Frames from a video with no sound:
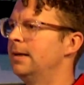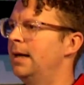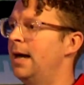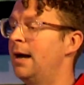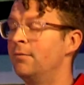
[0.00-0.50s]

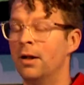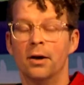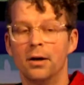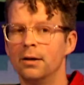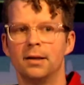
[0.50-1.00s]
I've
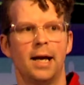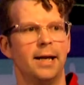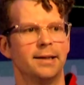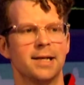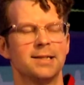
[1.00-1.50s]
learned,
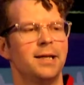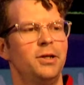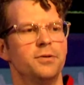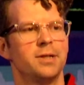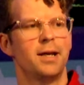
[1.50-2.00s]
like, that's like
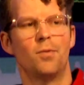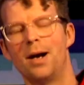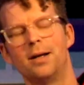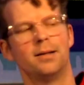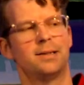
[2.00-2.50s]
you saying,
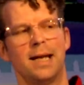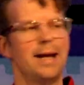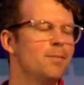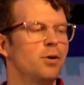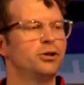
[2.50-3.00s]
well, today
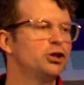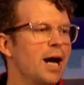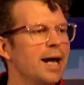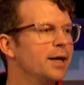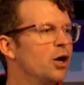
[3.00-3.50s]
I'm going to
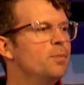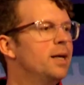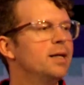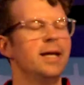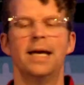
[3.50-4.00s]
try to go be
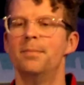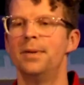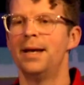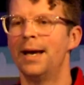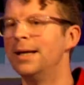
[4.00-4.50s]
in the
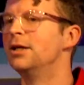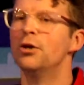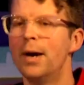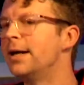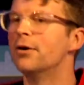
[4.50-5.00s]
NBA.
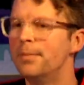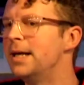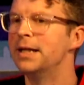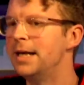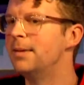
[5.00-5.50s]
You ain't going to be
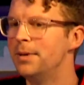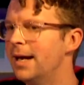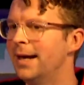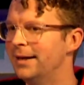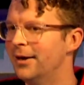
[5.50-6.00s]
in the
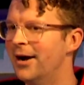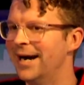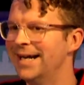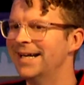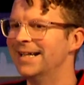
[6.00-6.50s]
NBA, all
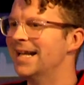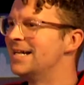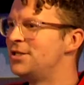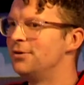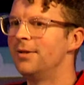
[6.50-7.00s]
right,
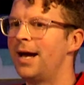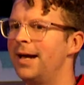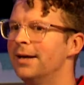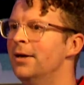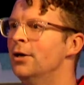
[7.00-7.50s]
unless you,
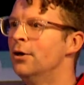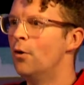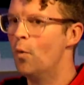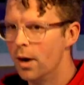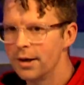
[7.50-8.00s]
like,
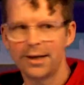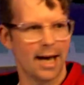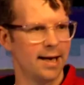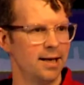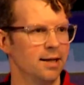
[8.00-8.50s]
work
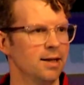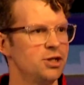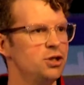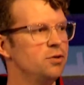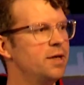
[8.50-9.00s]
at it,
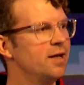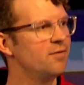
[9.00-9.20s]
unless you give